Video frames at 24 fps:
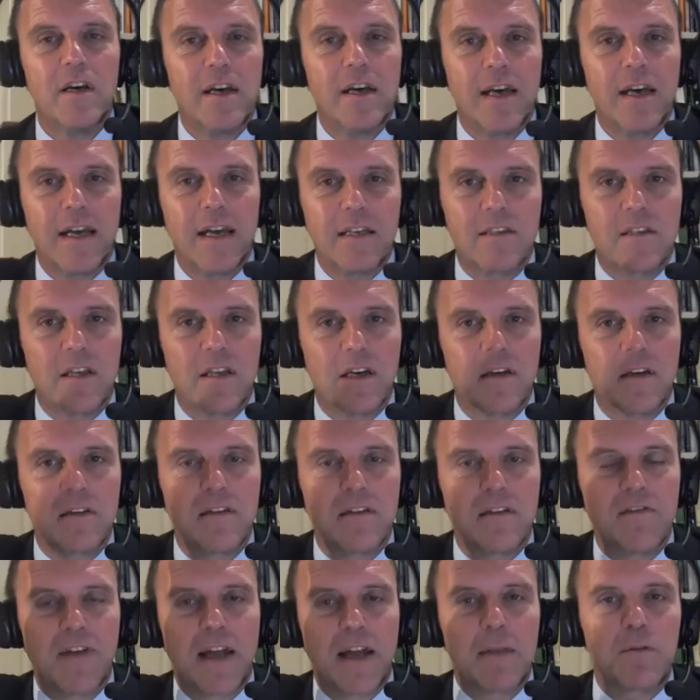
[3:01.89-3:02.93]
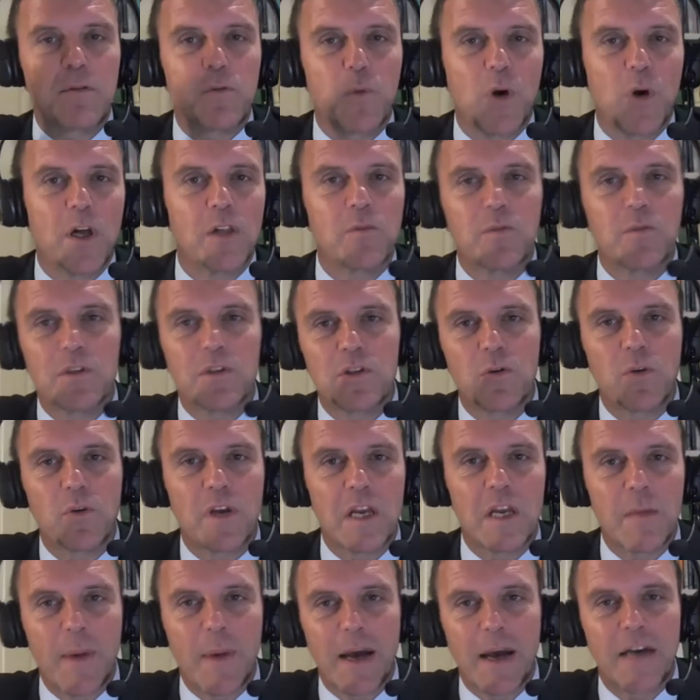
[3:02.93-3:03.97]
as the developed world was
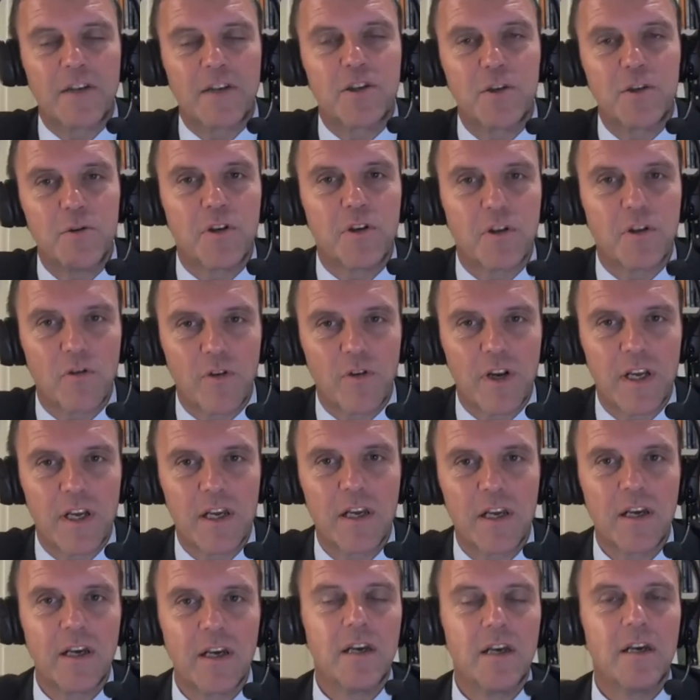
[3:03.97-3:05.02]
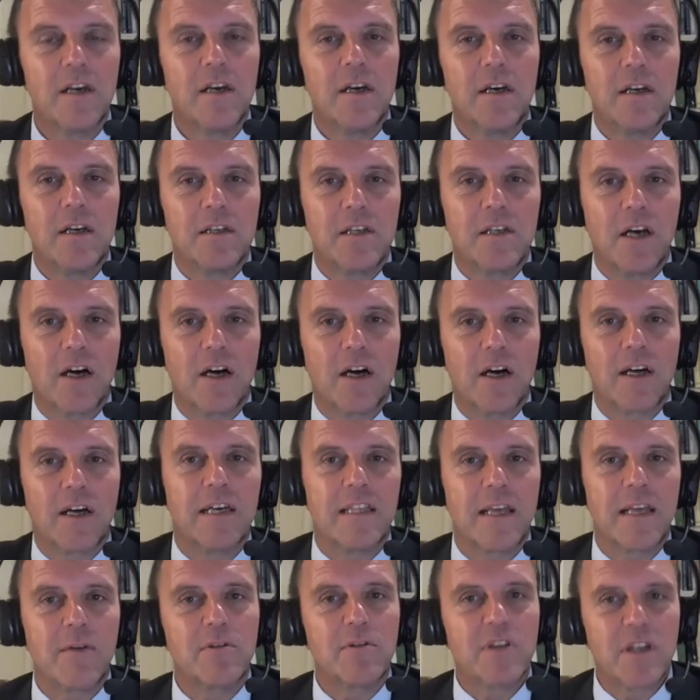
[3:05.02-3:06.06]
talking about a 2-degree target.
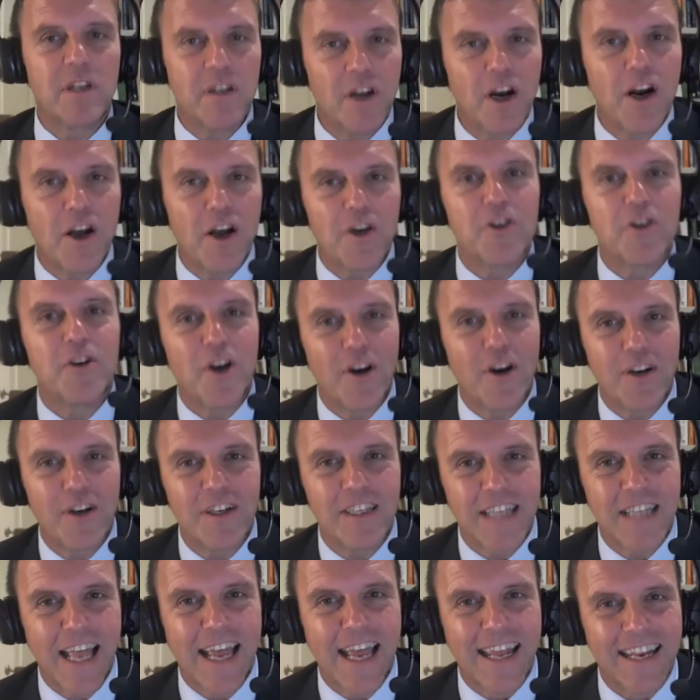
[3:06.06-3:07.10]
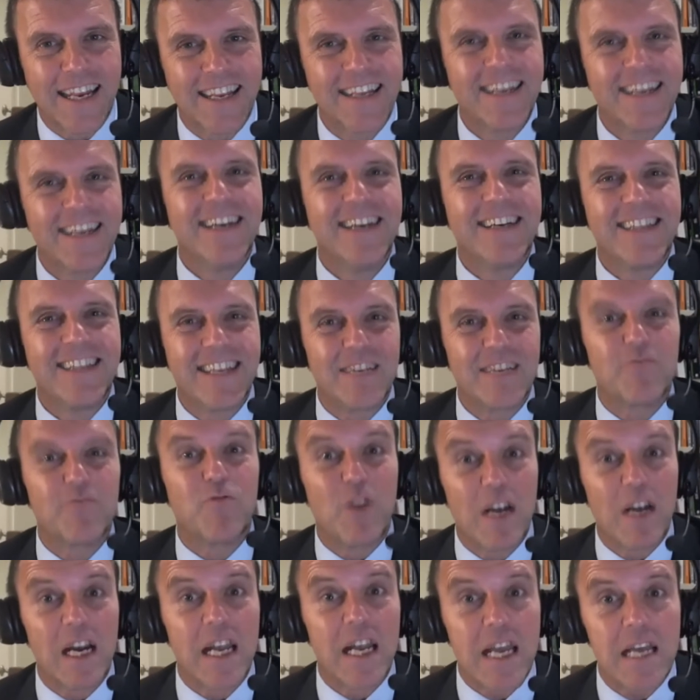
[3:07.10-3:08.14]
They were saying, no, you don't understand. This
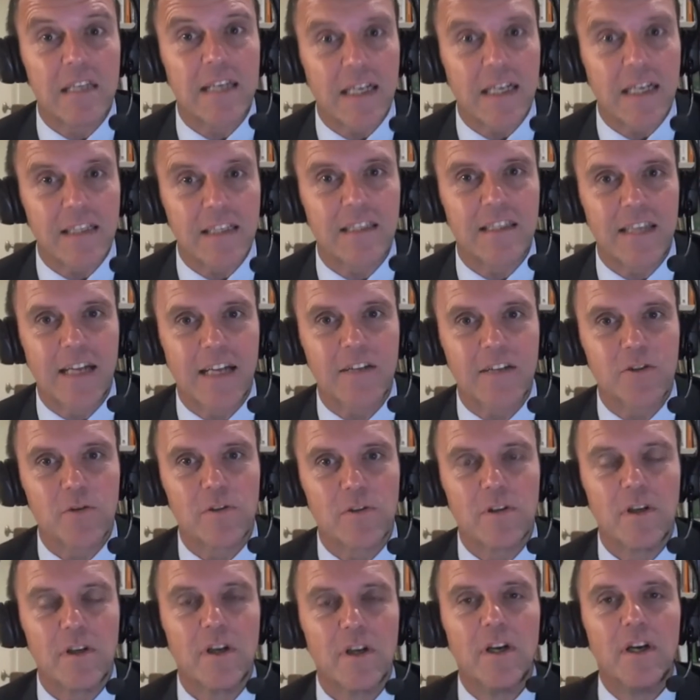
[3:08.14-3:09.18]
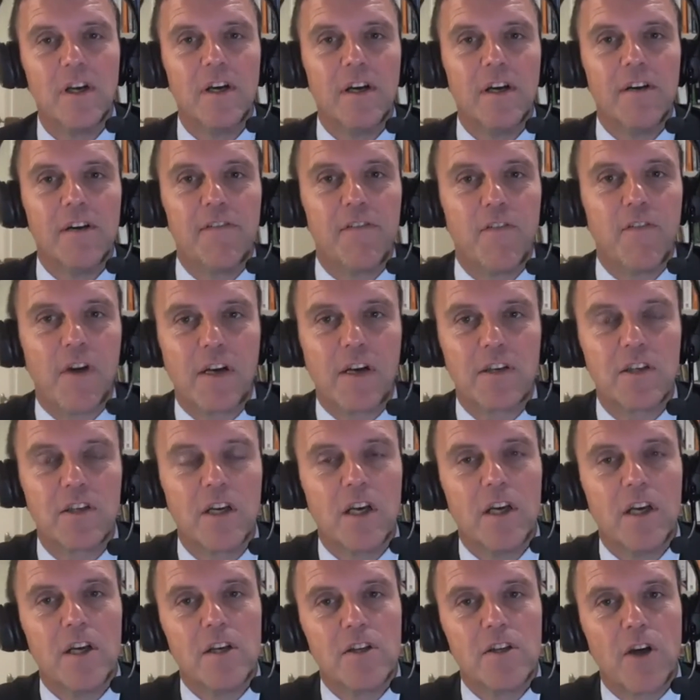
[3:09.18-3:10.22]
really is existential for us.
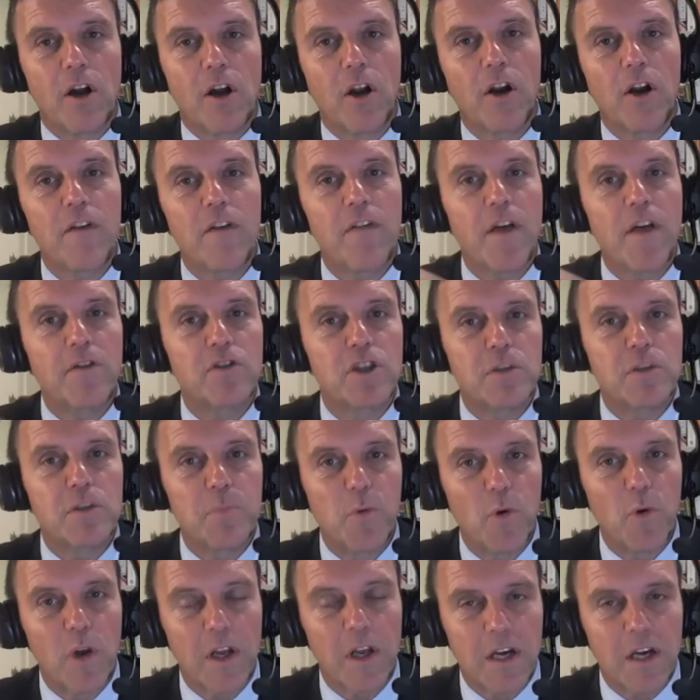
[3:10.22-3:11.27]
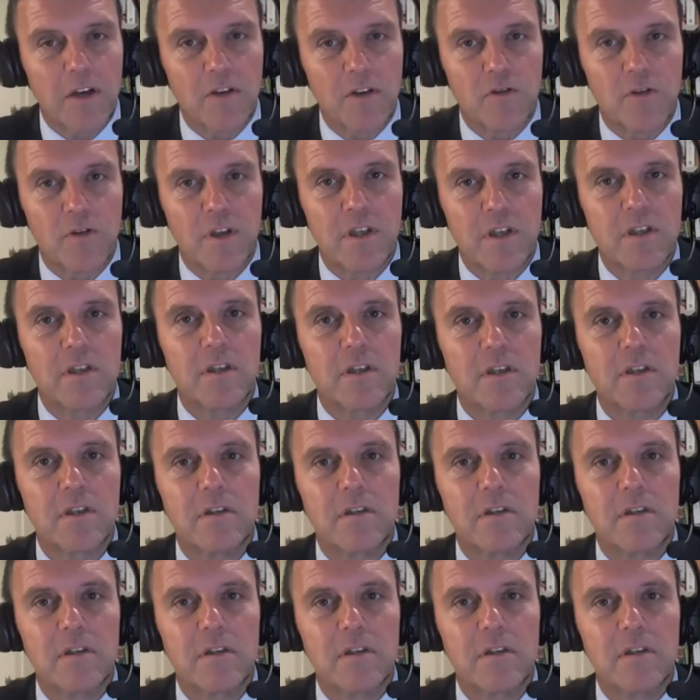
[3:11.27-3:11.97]
So a lot of those smaller countries,